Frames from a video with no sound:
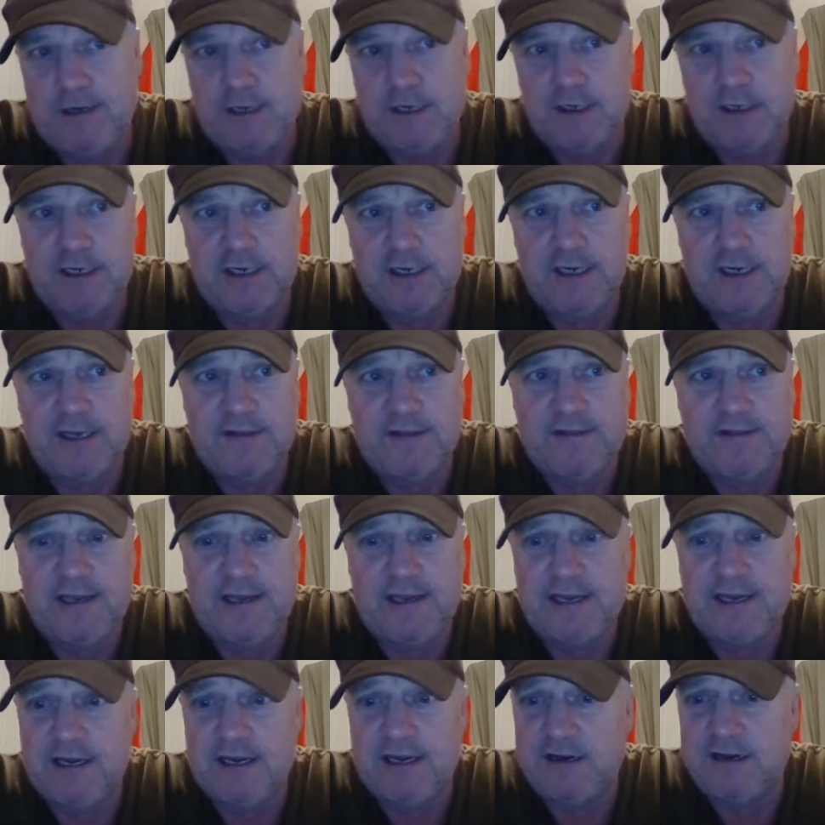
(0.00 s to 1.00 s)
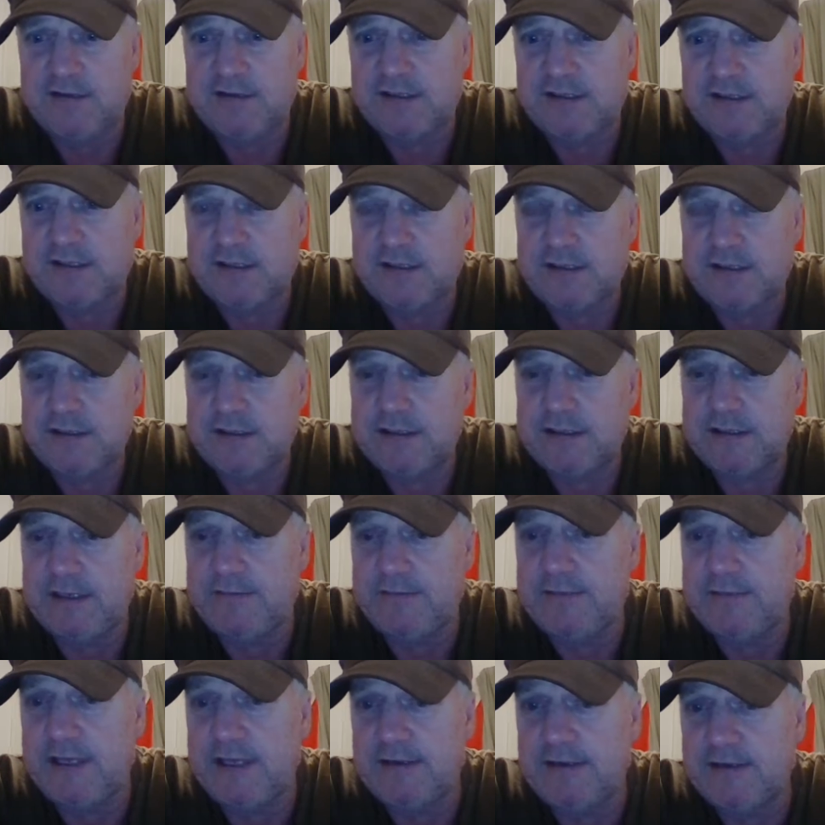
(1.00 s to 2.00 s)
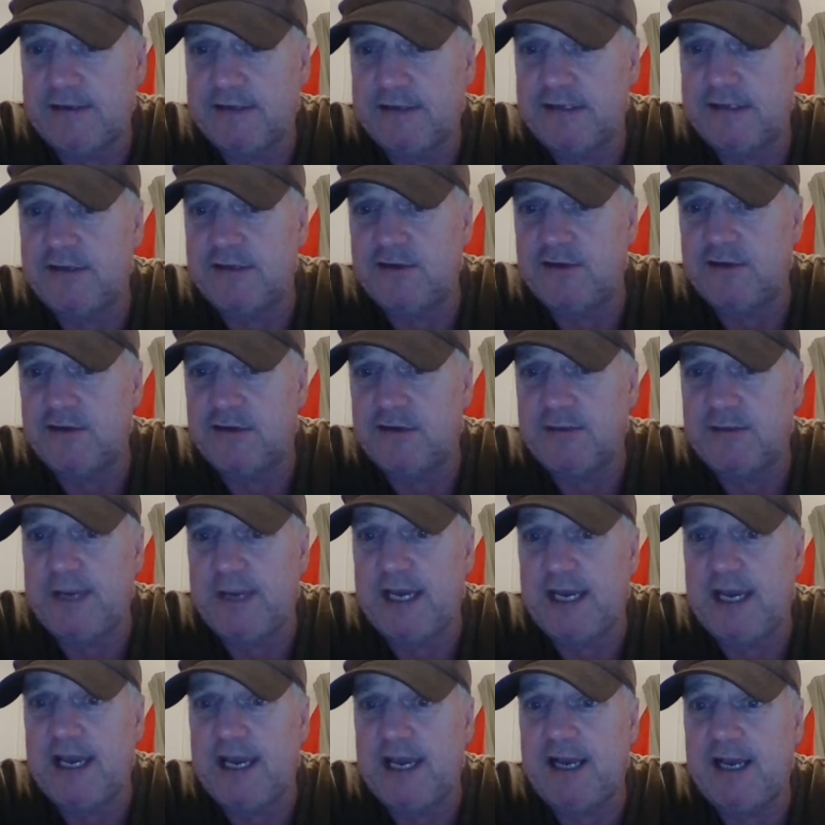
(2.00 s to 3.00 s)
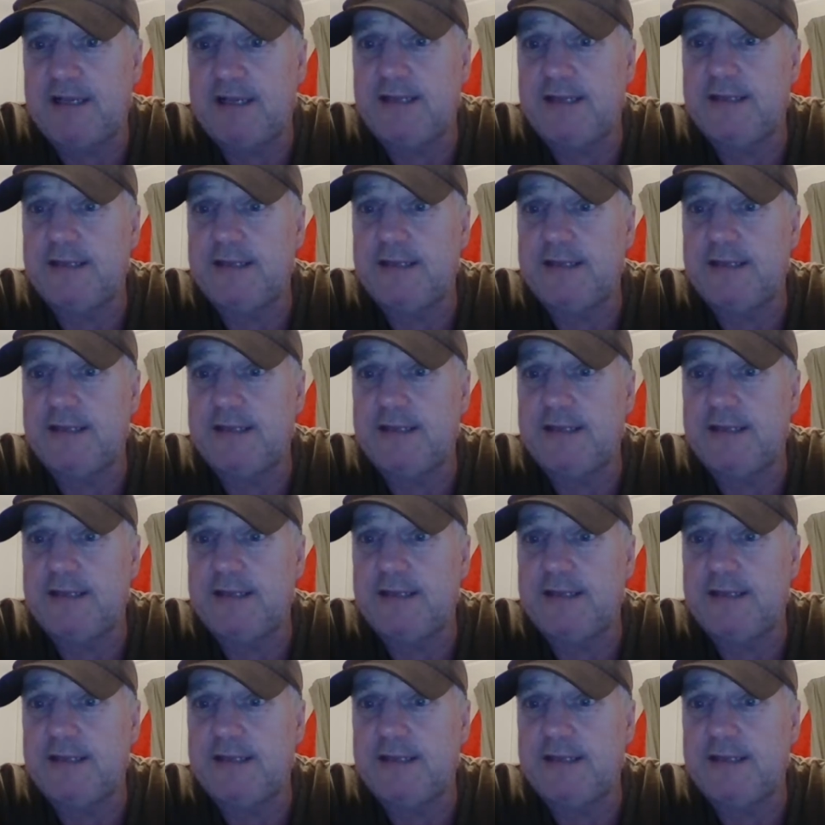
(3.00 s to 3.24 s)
got anything else they would like to talk about?